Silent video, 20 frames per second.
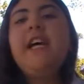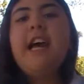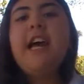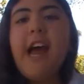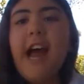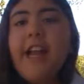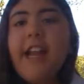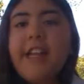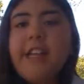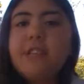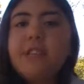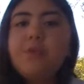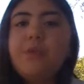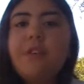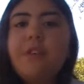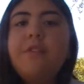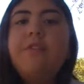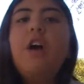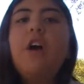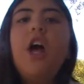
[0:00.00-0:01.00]
and it gets rid
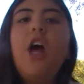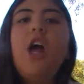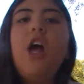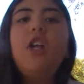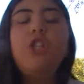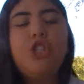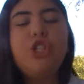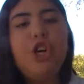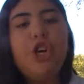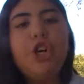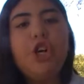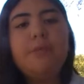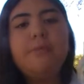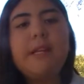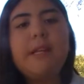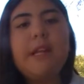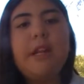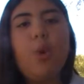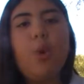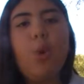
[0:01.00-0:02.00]
of germs
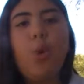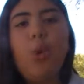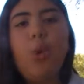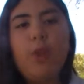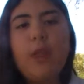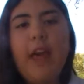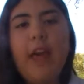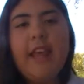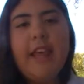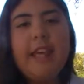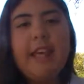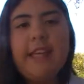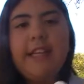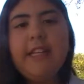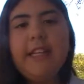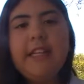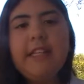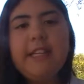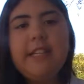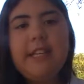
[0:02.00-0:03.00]
and all that
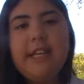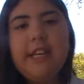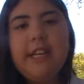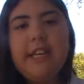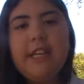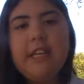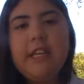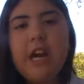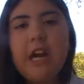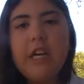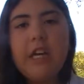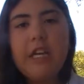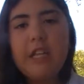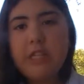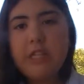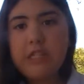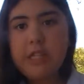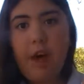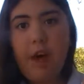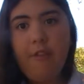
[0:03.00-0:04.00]
icky, icky, yucky
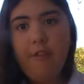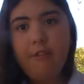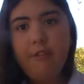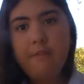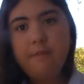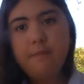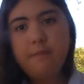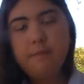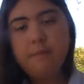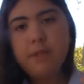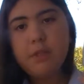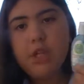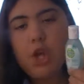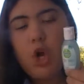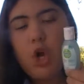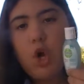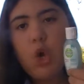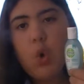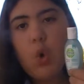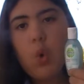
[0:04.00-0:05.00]
stuff.
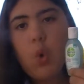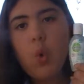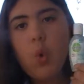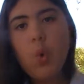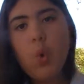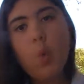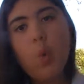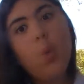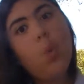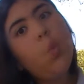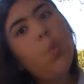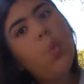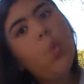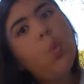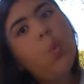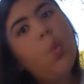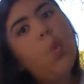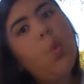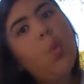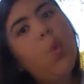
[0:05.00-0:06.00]
So,
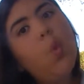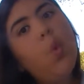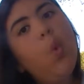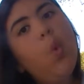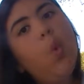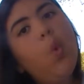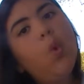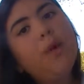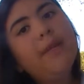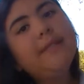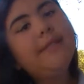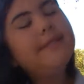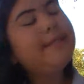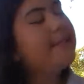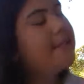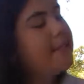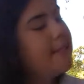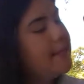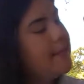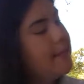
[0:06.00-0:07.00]
whew,
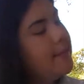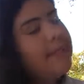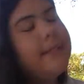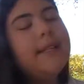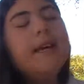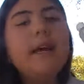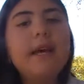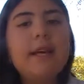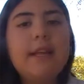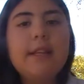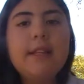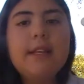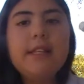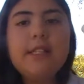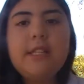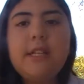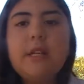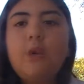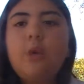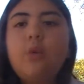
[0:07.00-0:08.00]

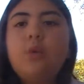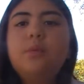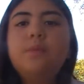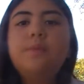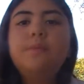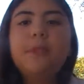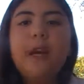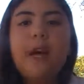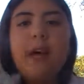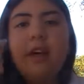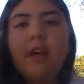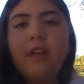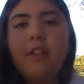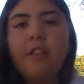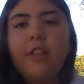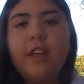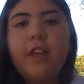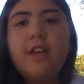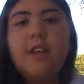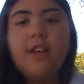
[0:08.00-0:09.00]
this little
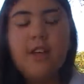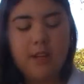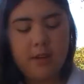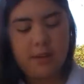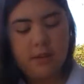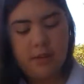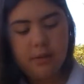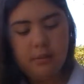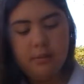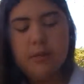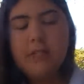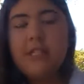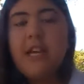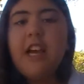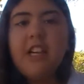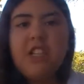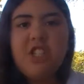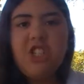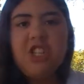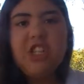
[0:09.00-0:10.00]
thing can
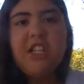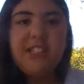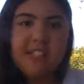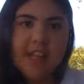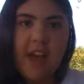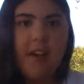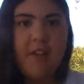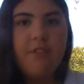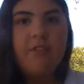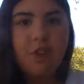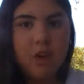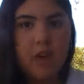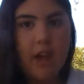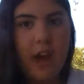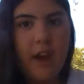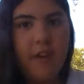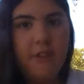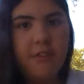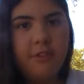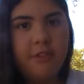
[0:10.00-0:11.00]
potentially save your
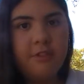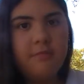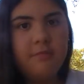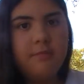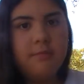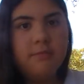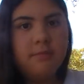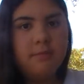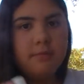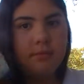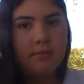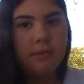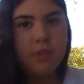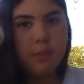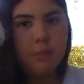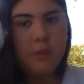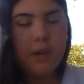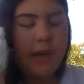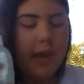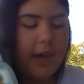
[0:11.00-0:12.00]
life. So
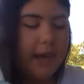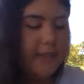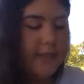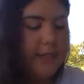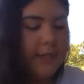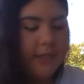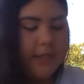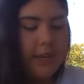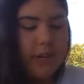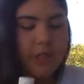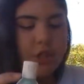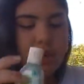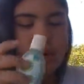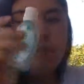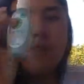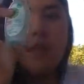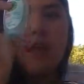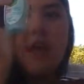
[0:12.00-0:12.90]
bring hand sanitizer.